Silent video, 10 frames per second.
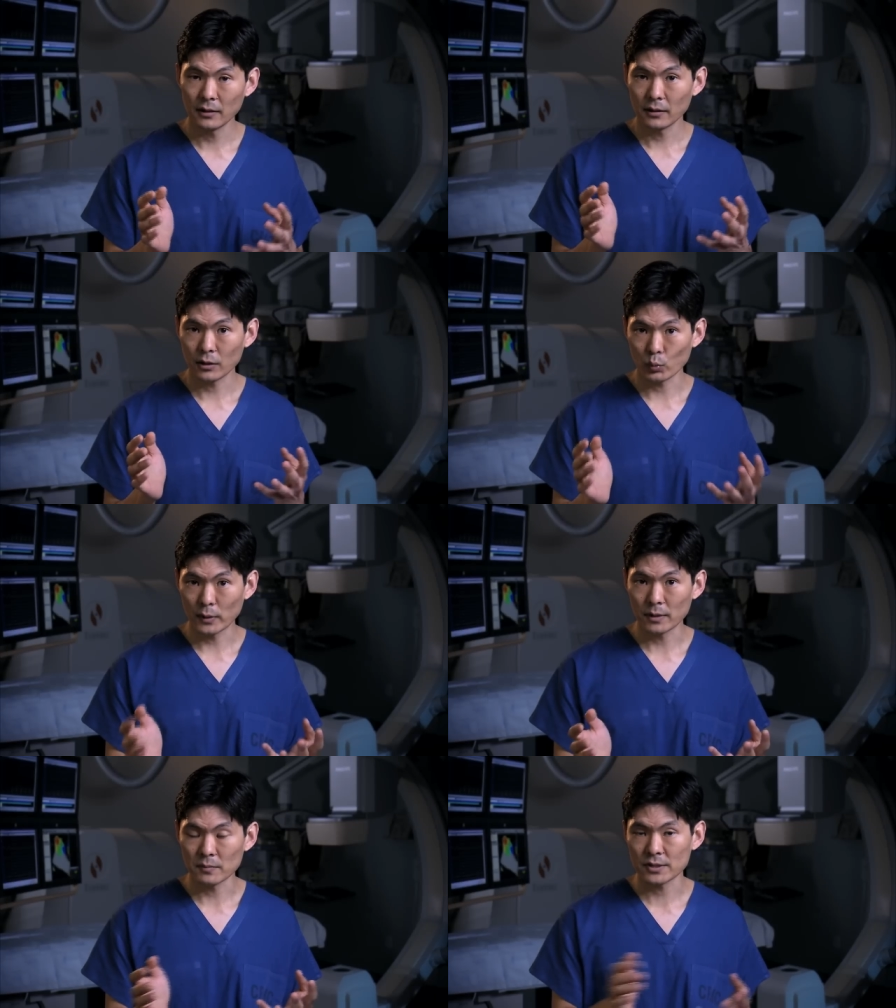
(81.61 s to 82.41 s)
the
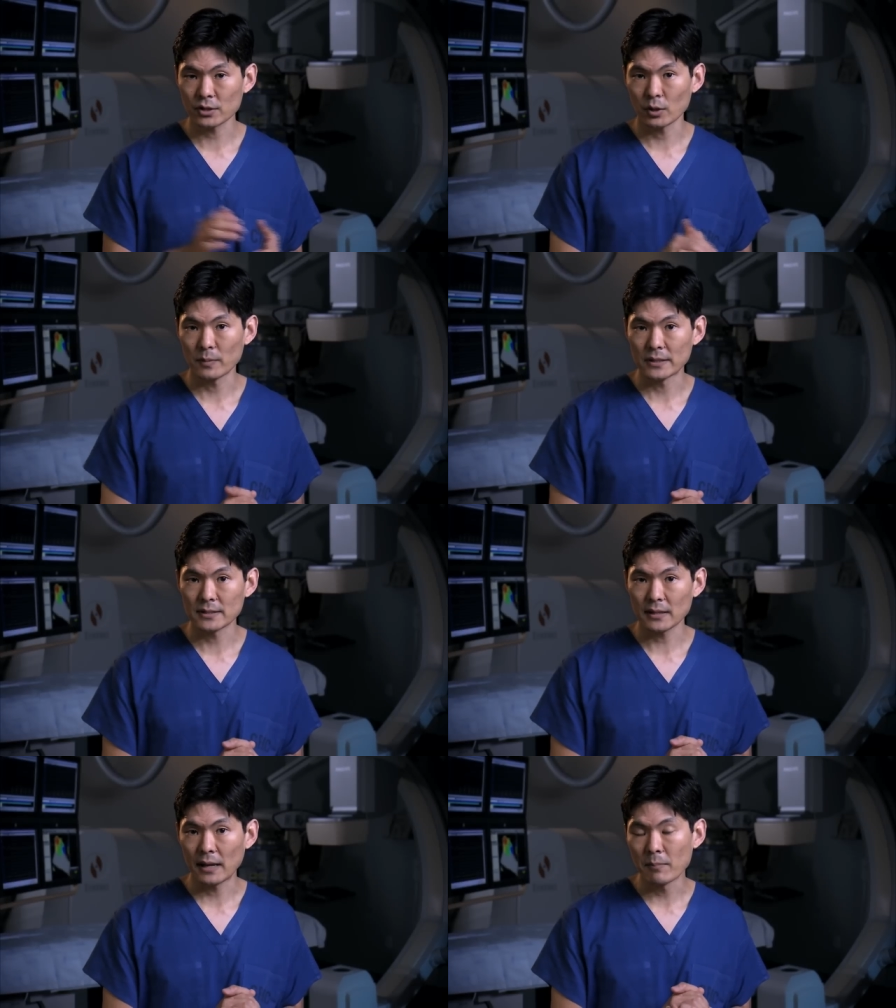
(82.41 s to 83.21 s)
rhythm
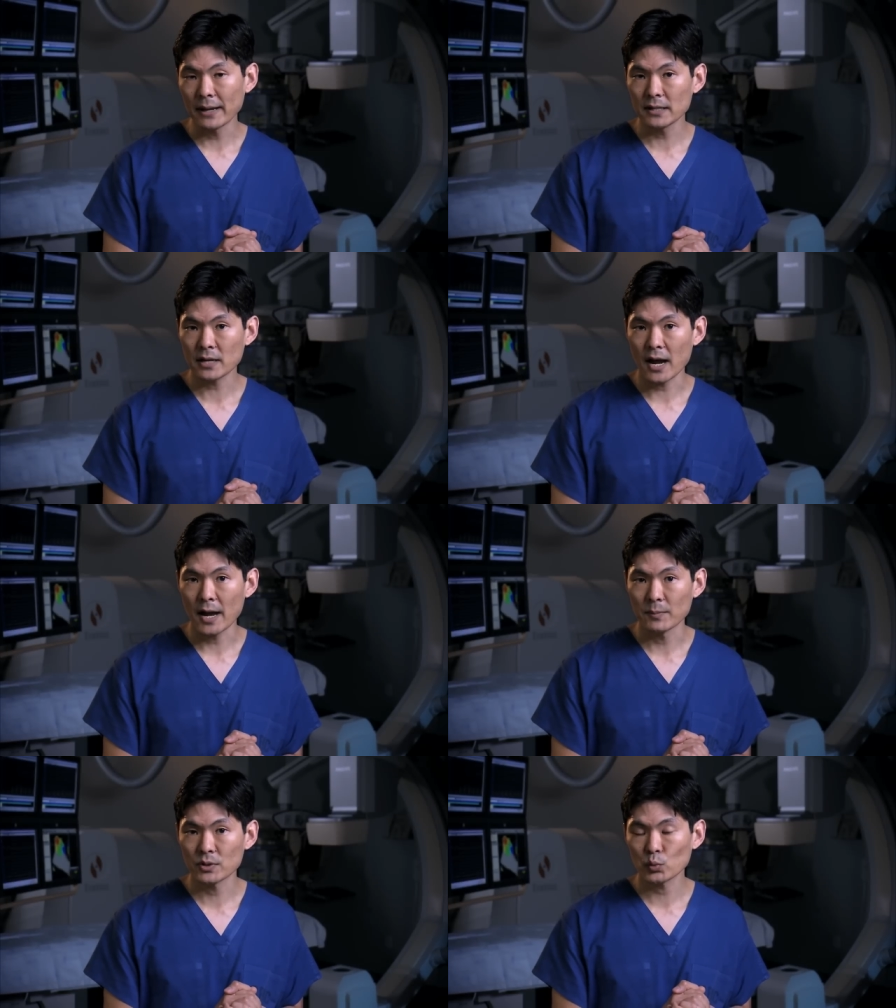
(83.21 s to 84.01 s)
disturbance, and many
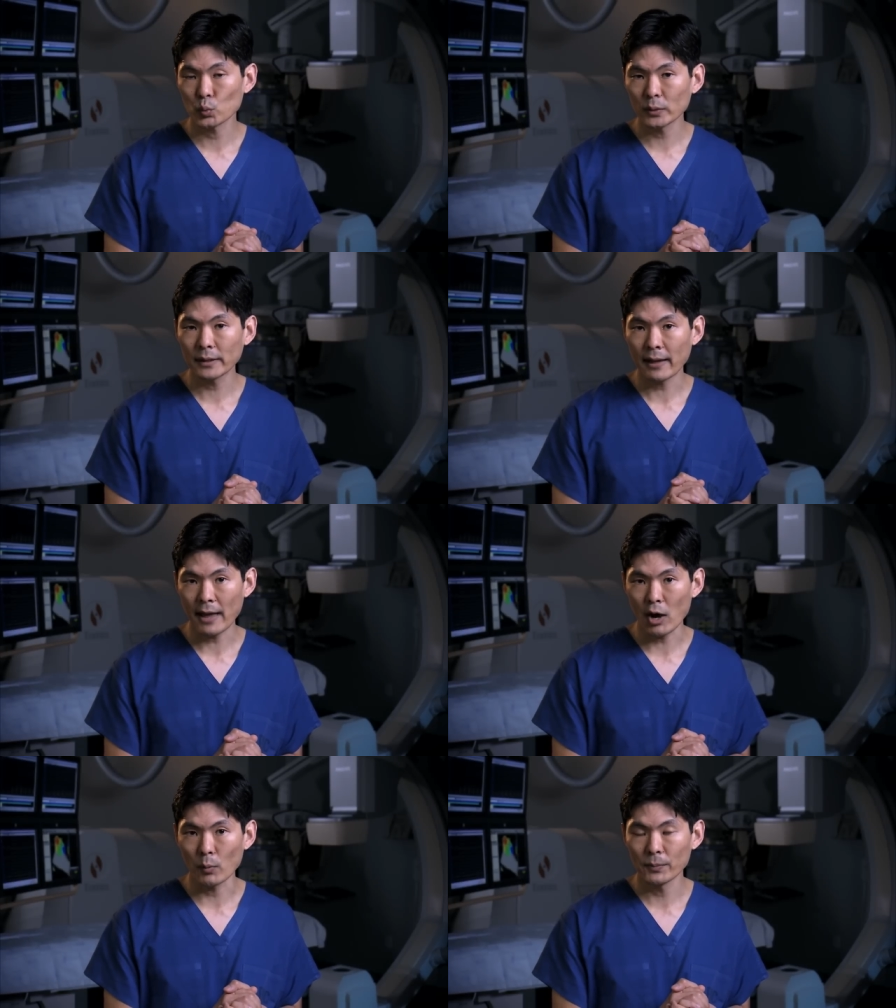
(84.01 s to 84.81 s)
times really
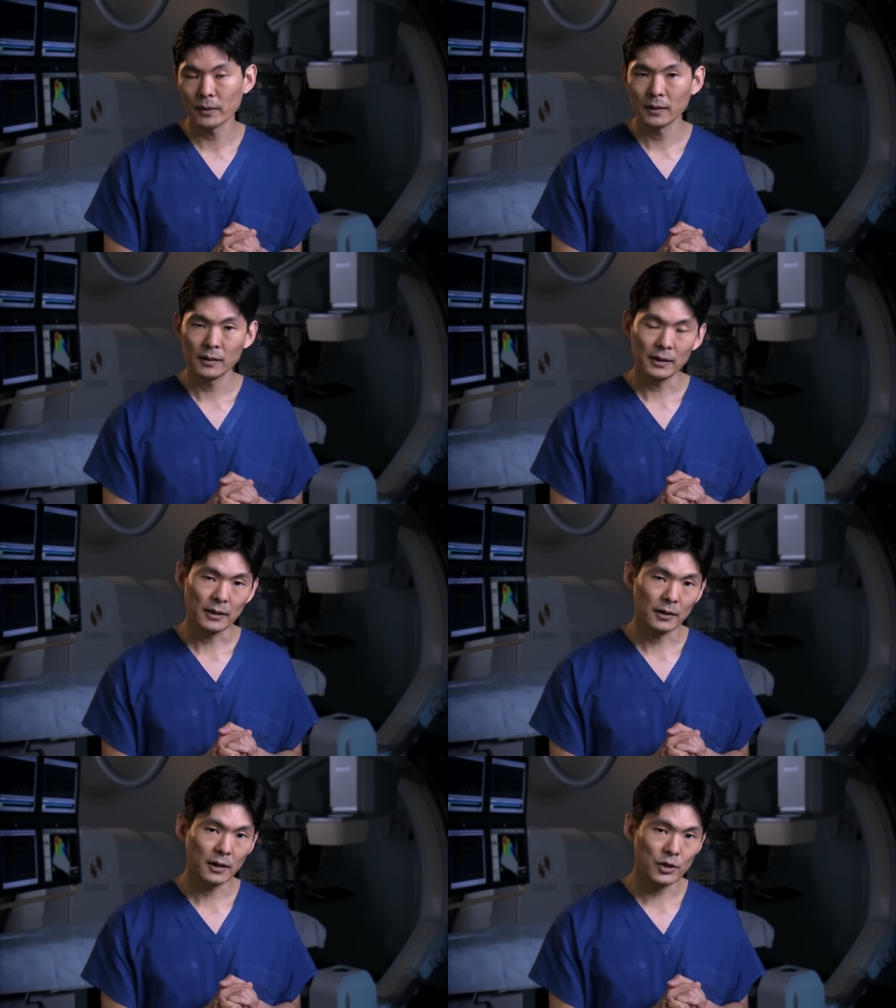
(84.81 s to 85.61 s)
help
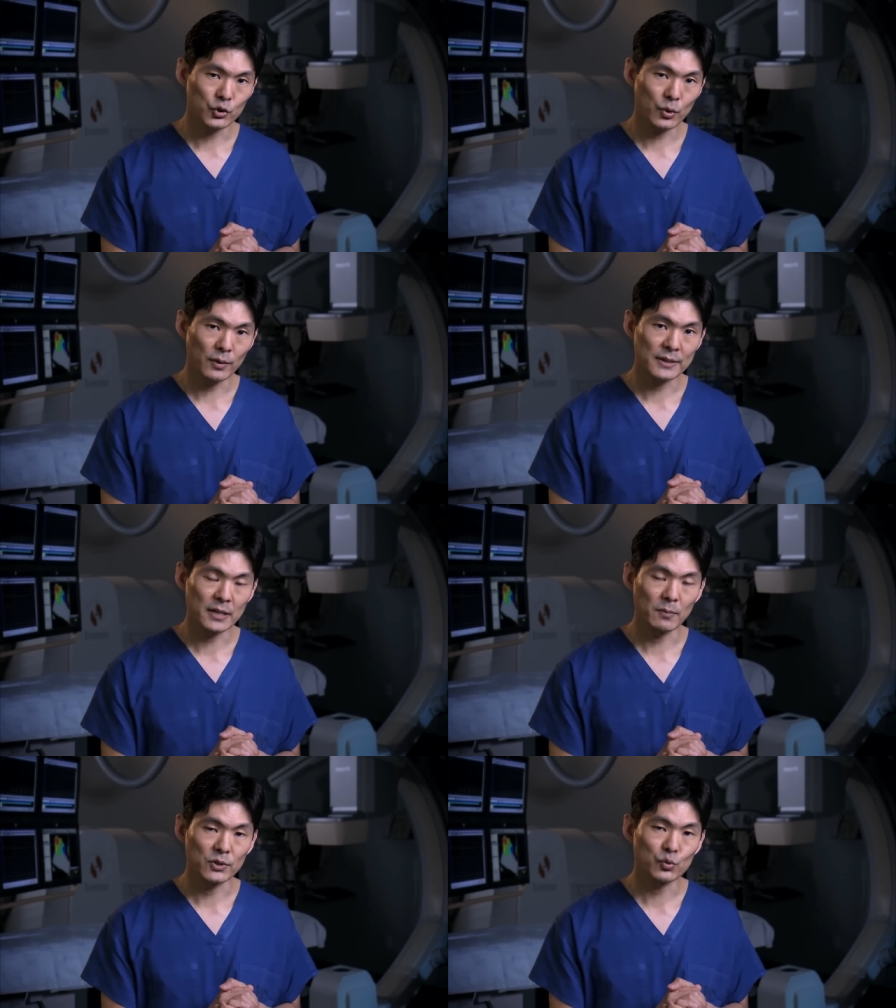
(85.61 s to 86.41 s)
in controlling
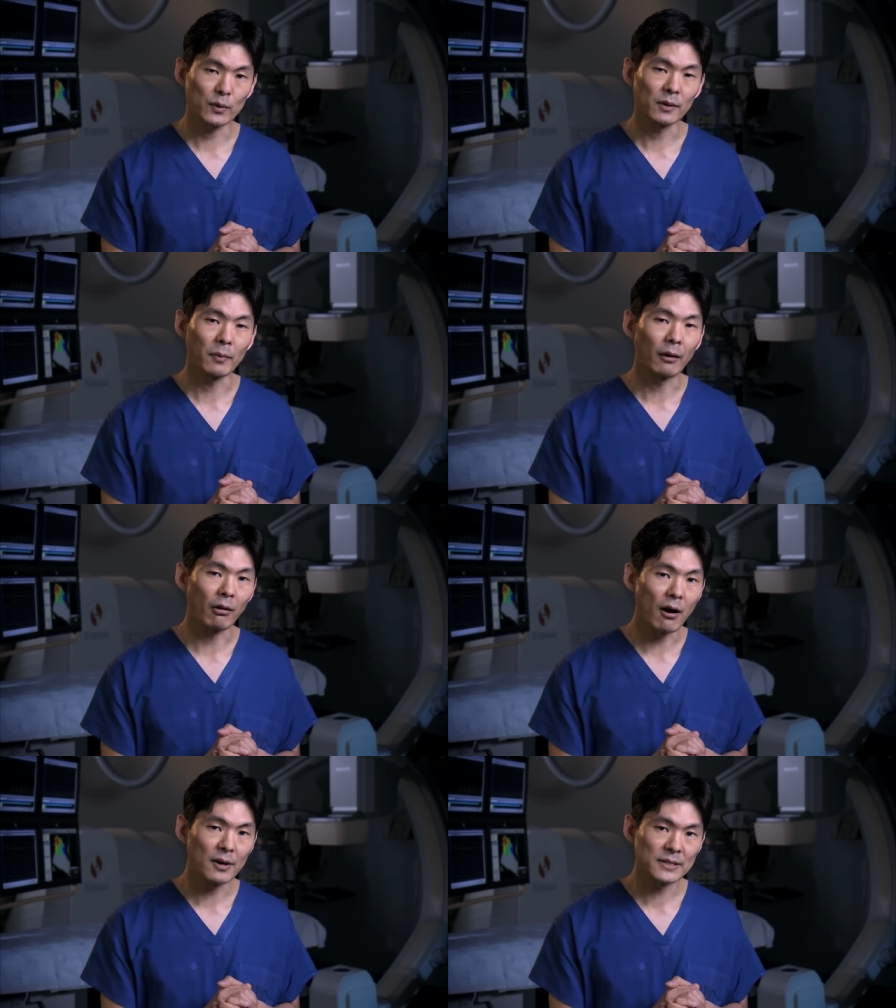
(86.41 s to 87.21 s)
someone's rhythm
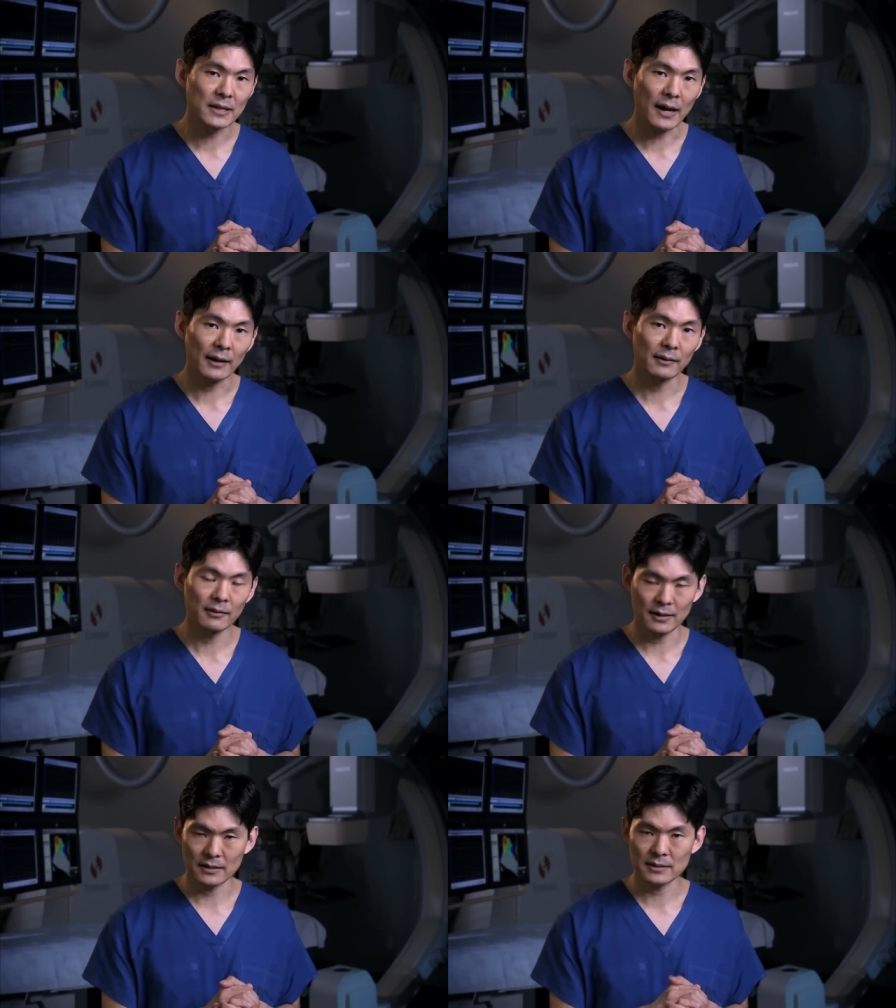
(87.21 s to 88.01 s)
alongside
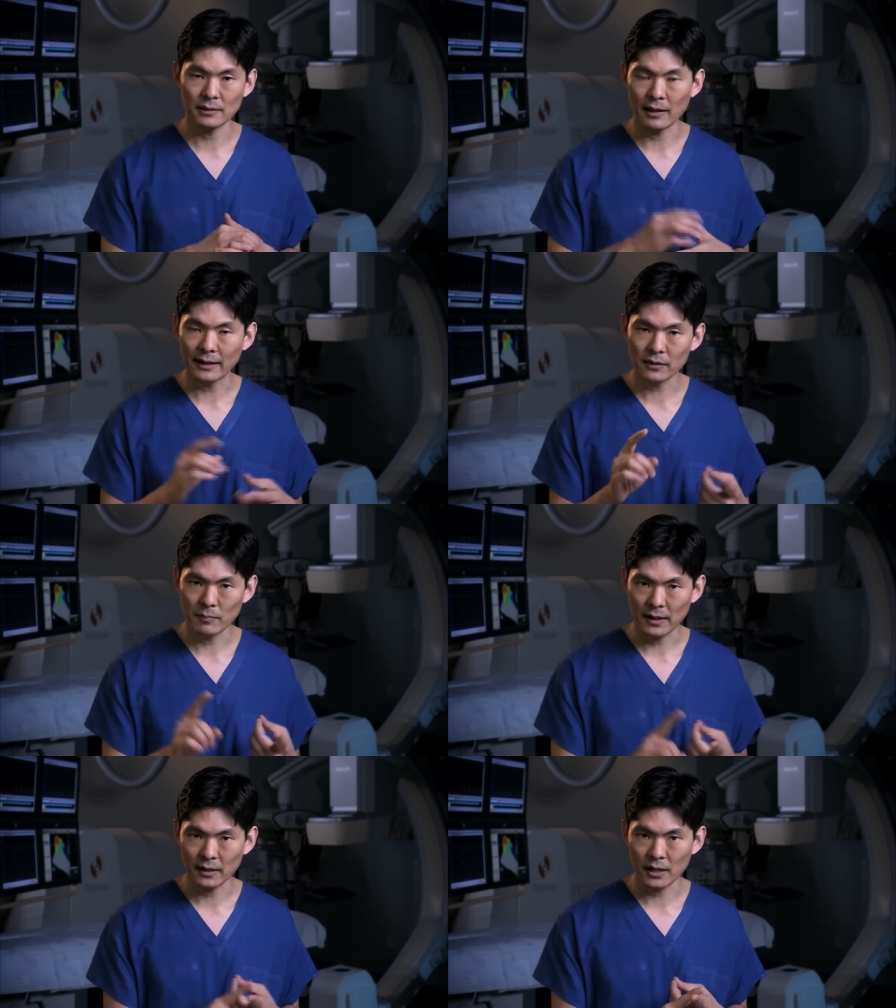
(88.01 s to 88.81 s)
things like the
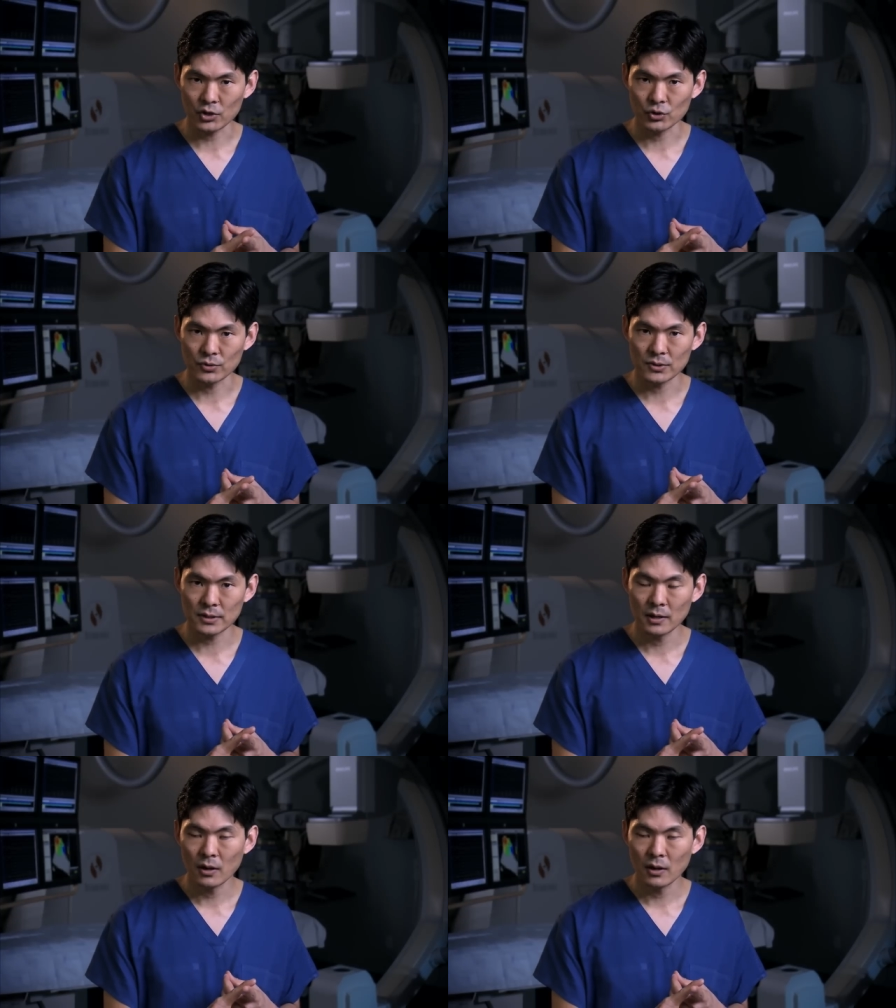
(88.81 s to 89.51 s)
medications